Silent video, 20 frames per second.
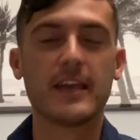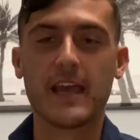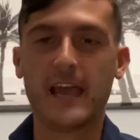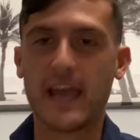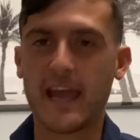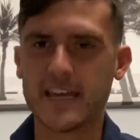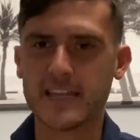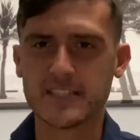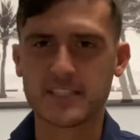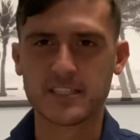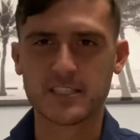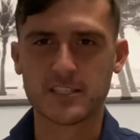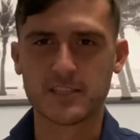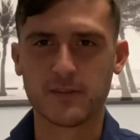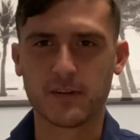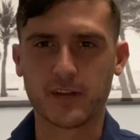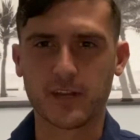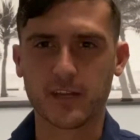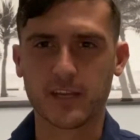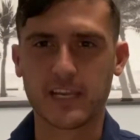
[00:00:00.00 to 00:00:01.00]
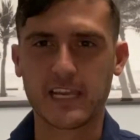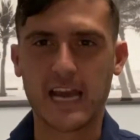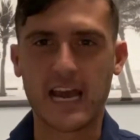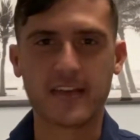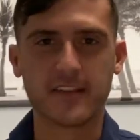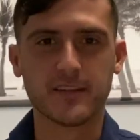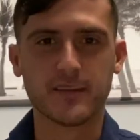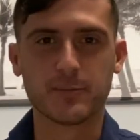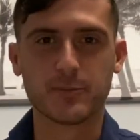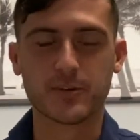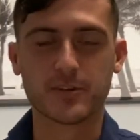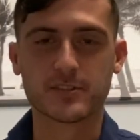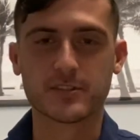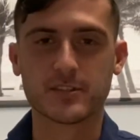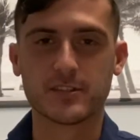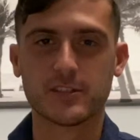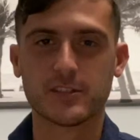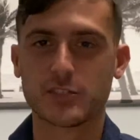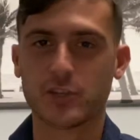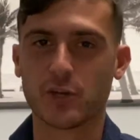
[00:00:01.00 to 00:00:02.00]
essence of like a godly
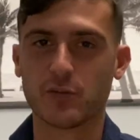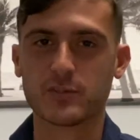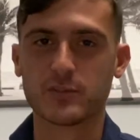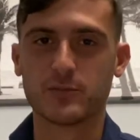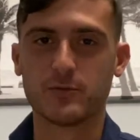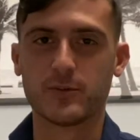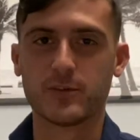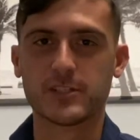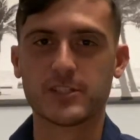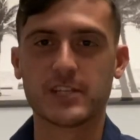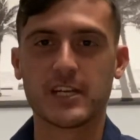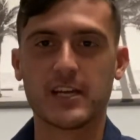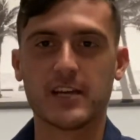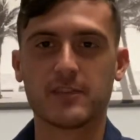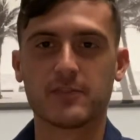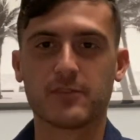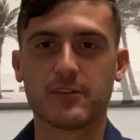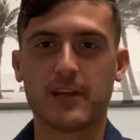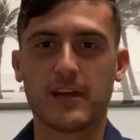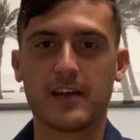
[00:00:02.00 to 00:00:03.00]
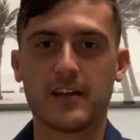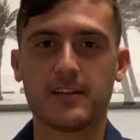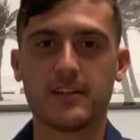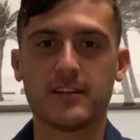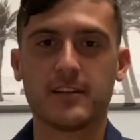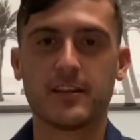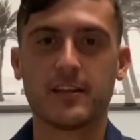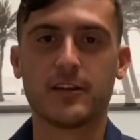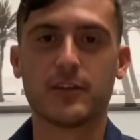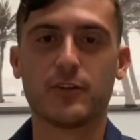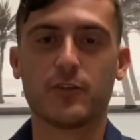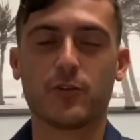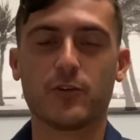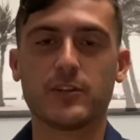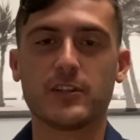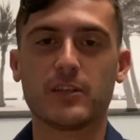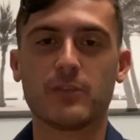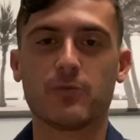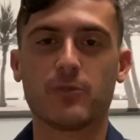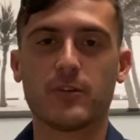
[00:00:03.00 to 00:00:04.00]
person, a chosen one, a child of God, an
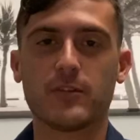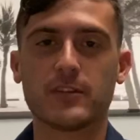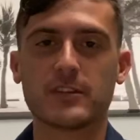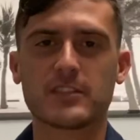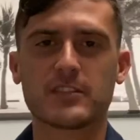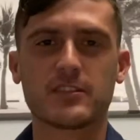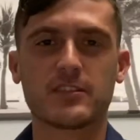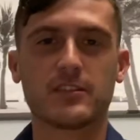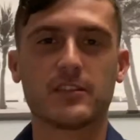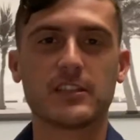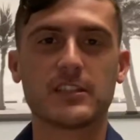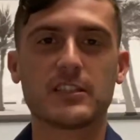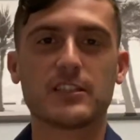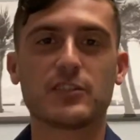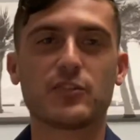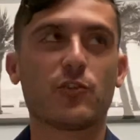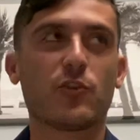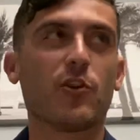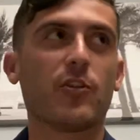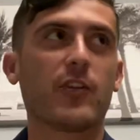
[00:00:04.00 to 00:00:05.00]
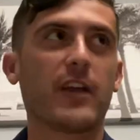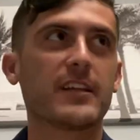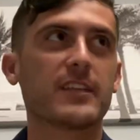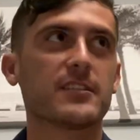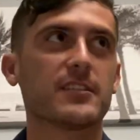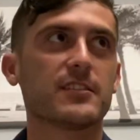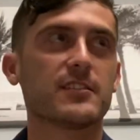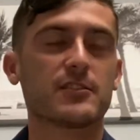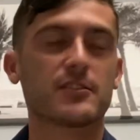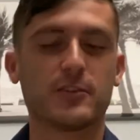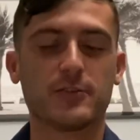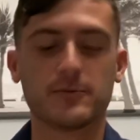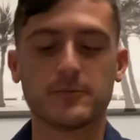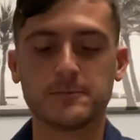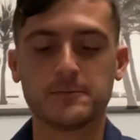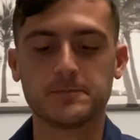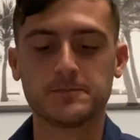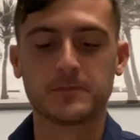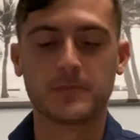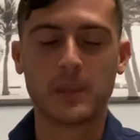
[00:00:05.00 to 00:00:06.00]
anointed one. This is your whole essence. So,
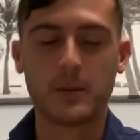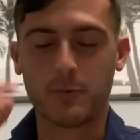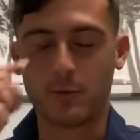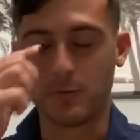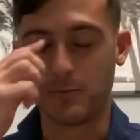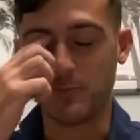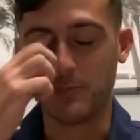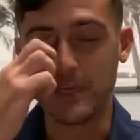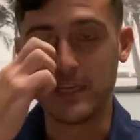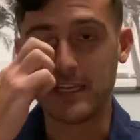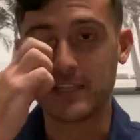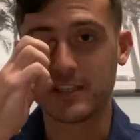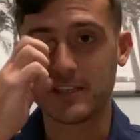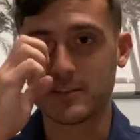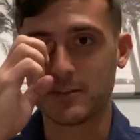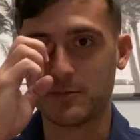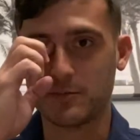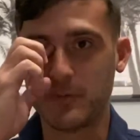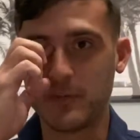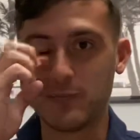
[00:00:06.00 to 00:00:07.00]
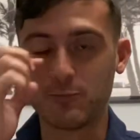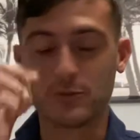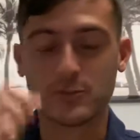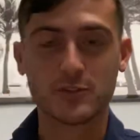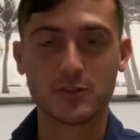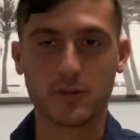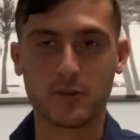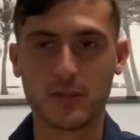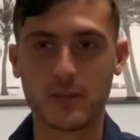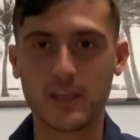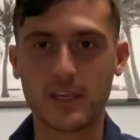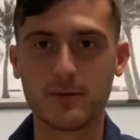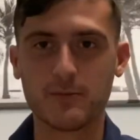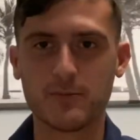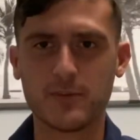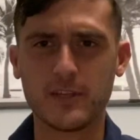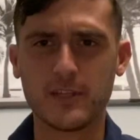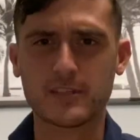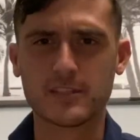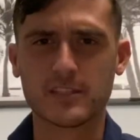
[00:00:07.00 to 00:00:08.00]
but meek doesn't mean what you think it
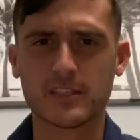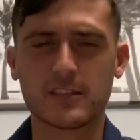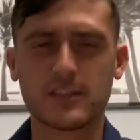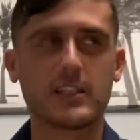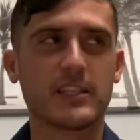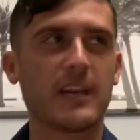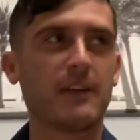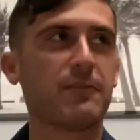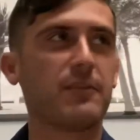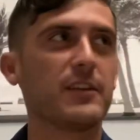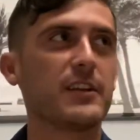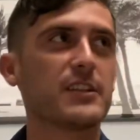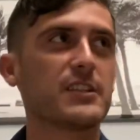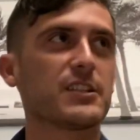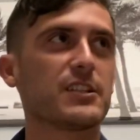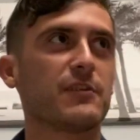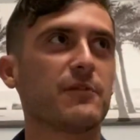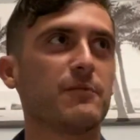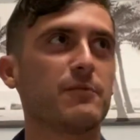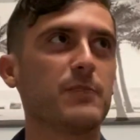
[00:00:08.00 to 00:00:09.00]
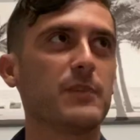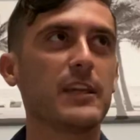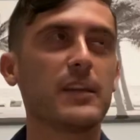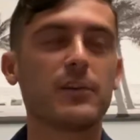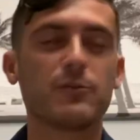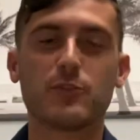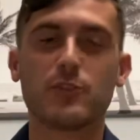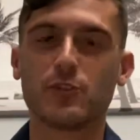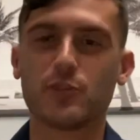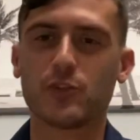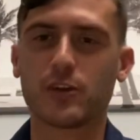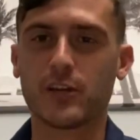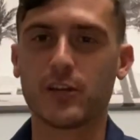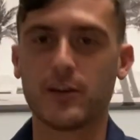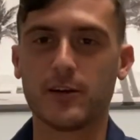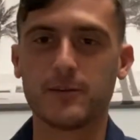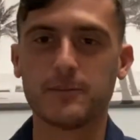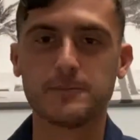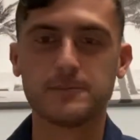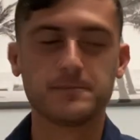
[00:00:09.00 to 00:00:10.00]
means. Like the definition of meek, when you look it
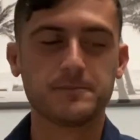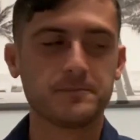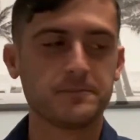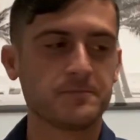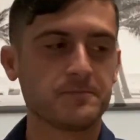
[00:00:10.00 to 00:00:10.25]
up,